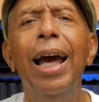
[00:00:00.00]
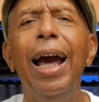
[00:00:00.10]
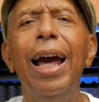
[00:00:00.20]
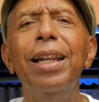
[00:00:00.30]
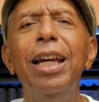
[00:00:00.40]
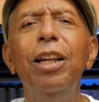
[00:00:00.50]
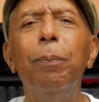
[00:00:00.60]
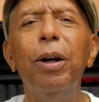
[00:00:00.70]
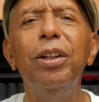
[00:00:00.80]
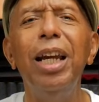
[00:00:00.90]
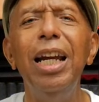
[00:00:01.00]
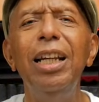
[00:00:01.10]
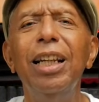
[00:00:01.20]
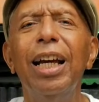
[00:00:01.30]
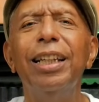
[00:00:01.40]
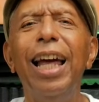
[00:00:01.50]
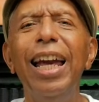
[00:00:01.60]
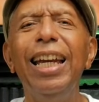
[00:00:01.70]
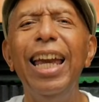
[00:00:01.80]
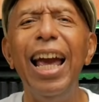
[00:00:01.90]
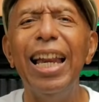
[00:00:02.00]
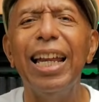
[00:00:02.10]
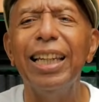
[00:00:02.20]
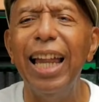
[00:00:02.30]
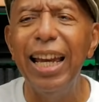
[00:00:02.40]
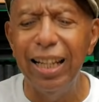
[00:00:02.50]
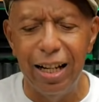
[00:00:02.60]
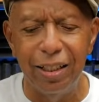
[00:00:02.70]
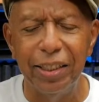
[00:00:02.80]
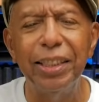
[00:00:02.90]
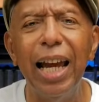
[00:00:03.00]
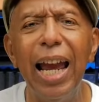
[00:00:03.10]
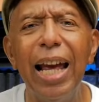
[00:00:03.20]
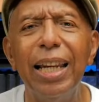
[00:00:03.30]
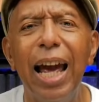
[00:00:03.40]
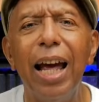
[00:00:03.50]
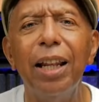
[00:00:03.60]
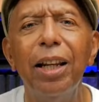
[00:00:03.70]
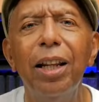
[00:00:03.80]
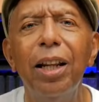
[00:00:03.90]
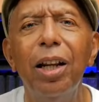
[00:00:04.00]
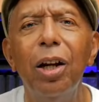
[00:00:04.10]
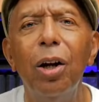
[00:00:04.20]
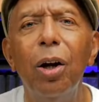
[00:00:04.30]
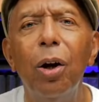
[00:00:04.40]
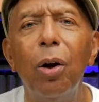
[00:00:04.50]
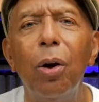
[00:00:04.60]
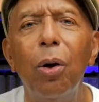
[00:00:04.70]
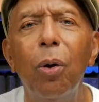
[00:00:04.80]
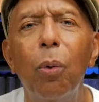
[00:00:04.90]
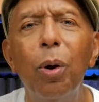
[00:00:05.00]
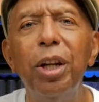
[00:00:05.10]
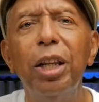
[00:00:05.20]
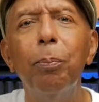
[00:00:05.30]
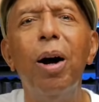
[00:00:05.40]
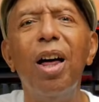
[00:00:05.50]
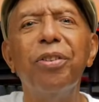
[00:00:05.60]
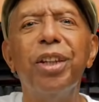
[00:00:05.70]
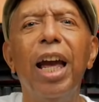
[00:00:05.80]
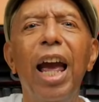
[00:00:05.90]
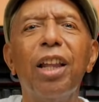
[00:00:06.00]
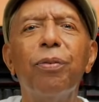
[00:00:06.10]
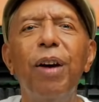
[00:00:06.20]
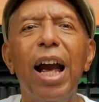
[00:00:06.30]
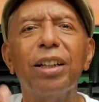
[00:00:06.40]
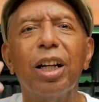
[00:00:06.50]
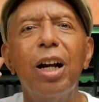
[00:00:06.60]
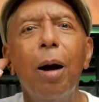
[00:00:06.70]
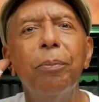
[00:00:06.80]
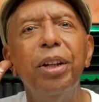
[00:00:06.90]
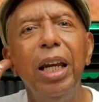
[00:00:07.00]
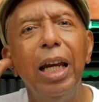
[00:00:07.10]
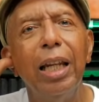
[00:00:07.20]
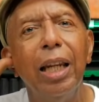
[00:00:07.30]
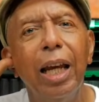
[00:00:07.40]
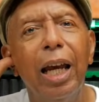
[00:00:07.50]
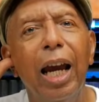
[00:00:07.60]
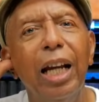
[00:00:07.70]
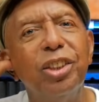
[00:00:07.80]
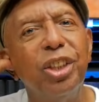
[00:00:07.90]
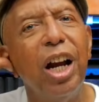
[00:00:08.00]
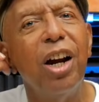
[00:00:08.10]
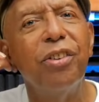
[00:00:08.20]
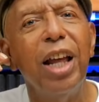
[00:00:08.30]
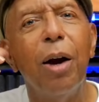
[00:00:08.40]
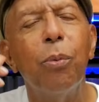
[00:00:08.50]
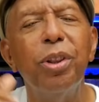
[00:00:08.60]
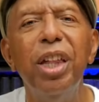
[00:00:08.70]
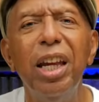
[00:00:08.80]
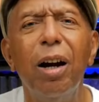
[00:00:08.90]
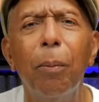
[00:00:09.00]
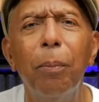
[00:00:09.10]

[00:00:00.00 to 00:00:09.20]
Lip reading: And these preteens, they get it. They can understand that when the Monster X factor comes in and shares that with them.